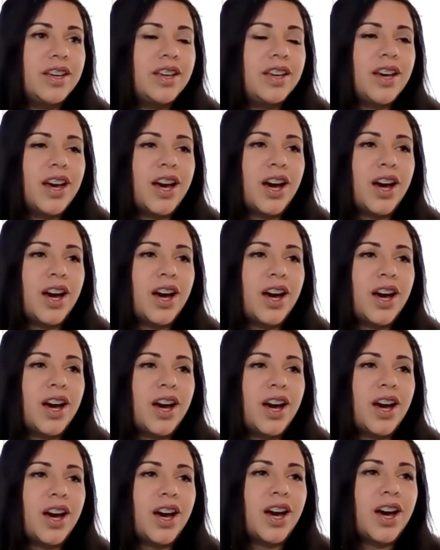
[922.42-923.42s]
I was as
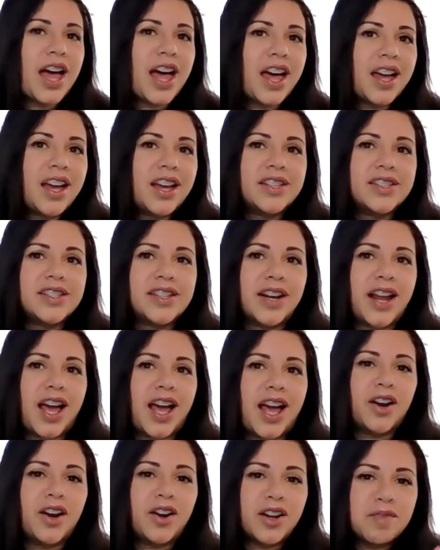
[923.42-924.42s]
flat as an
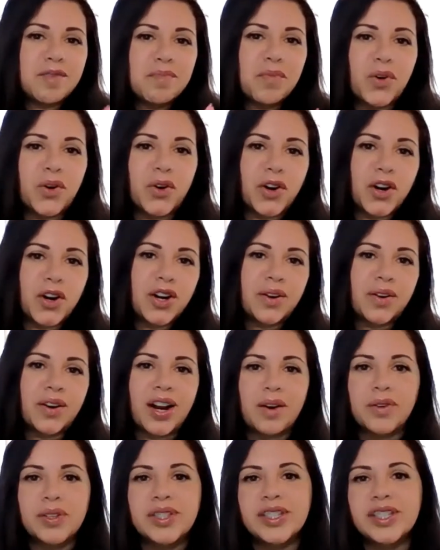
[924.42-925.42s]
ironing board, or I
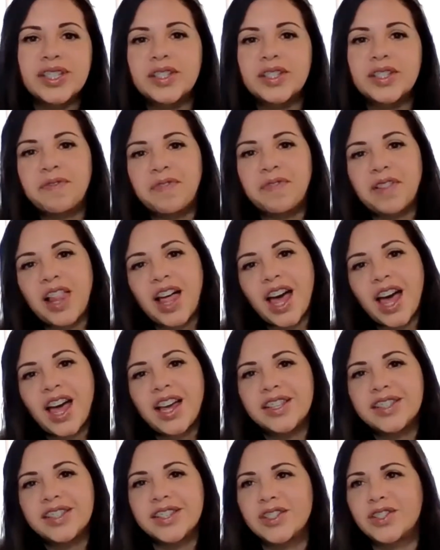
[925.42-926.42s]
was as flat
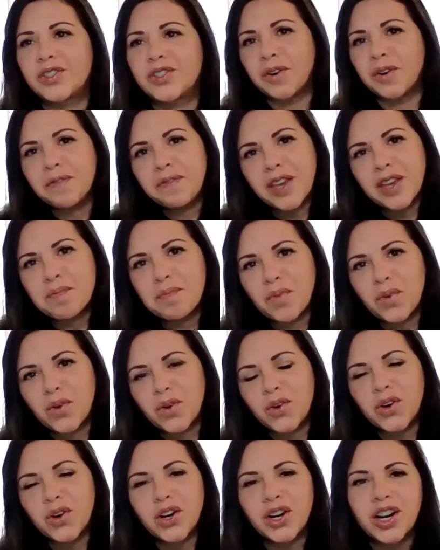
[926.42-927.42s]
as a surfing
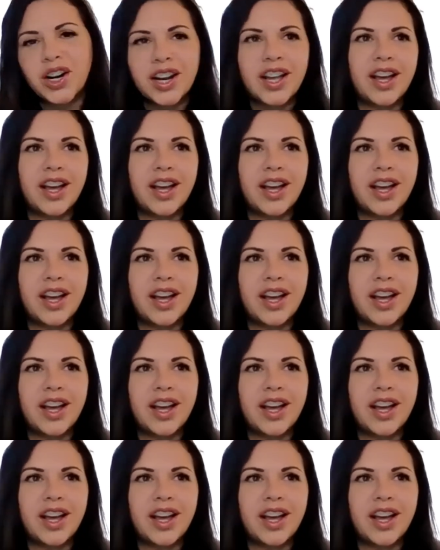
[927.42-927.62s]
board.